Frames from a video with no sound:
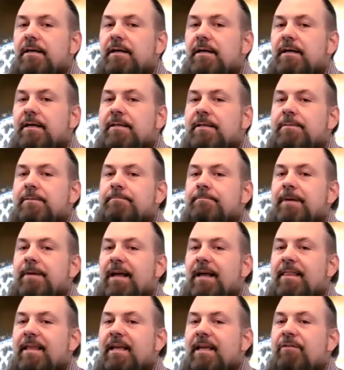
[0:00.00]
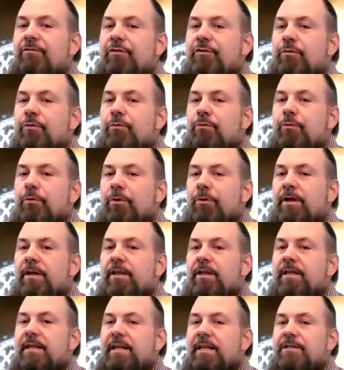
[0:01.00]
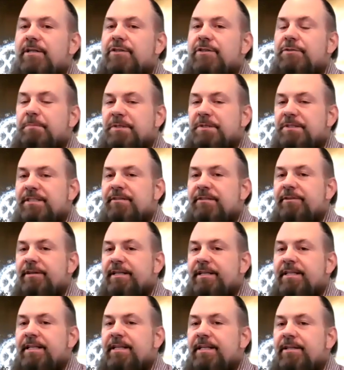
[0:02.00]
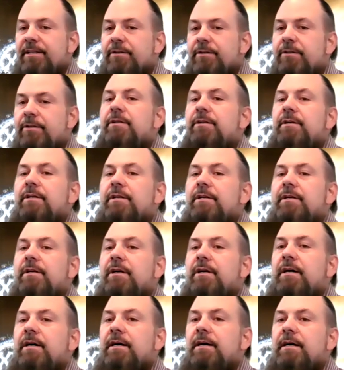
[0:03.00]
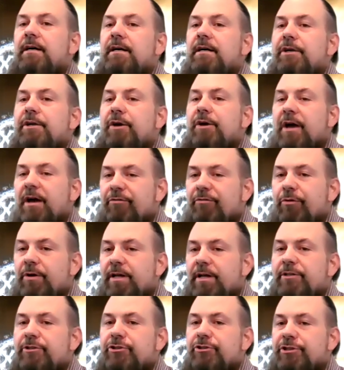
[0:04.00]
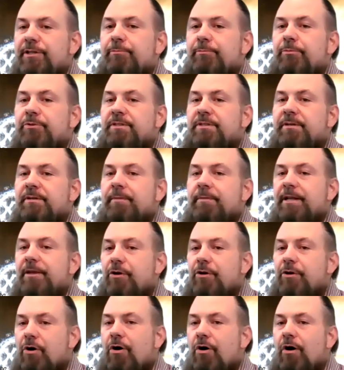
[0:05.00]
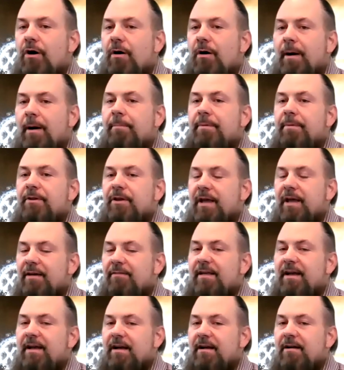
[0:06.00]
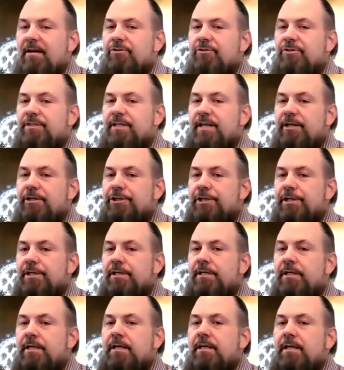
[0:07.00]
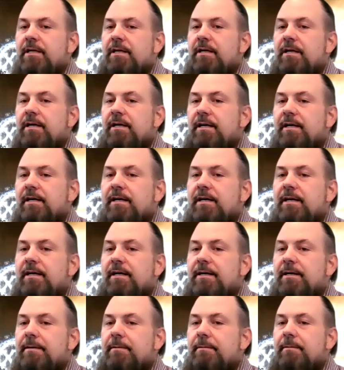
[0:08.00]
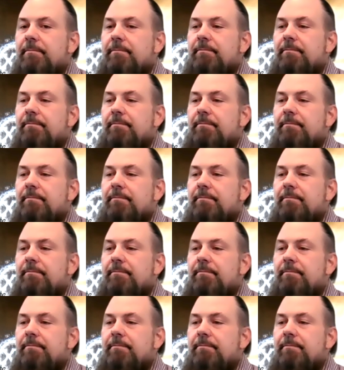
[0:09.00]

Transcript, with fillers: Um, I think if you really need a specific deal, Uh, you have a relationship with somebody, you call them up and you have that conversation. Uh,